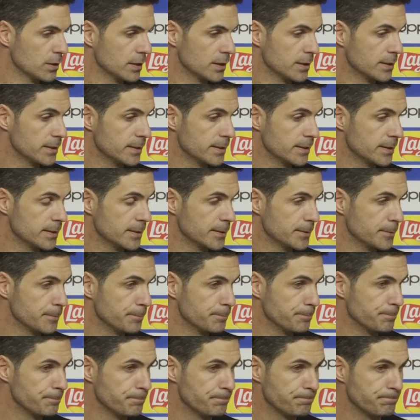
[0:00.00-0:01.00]

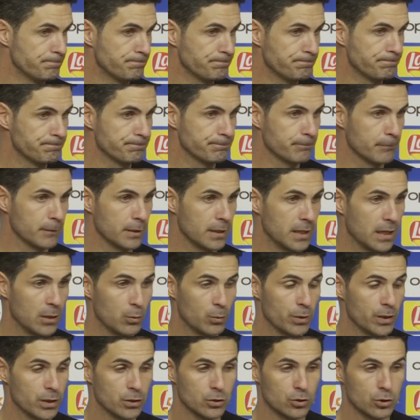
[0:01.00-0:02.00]
And
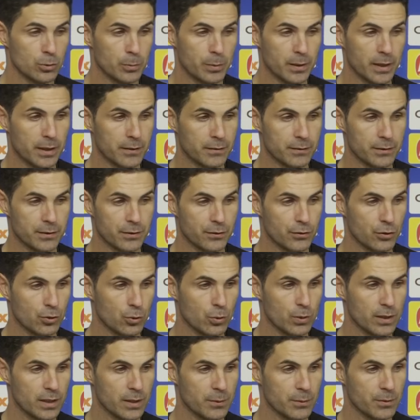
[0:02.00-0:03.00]
we end up after
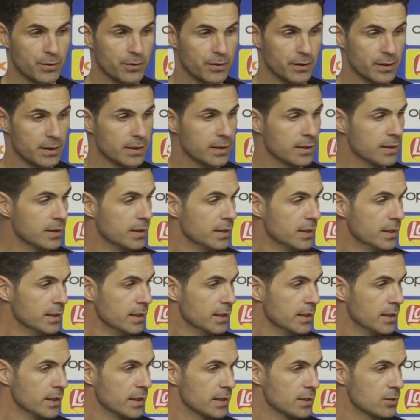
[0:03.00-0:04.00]
throwing everything
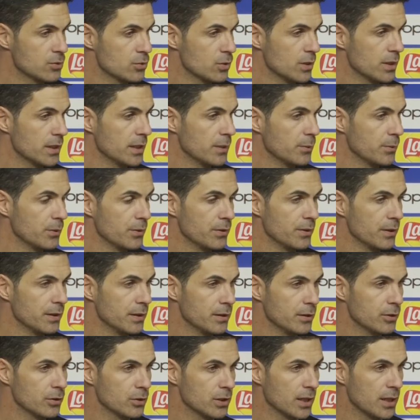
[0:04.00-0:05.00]
and trying everything,
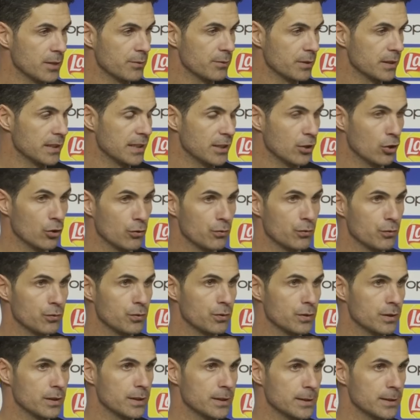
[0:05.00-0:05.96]
not having enough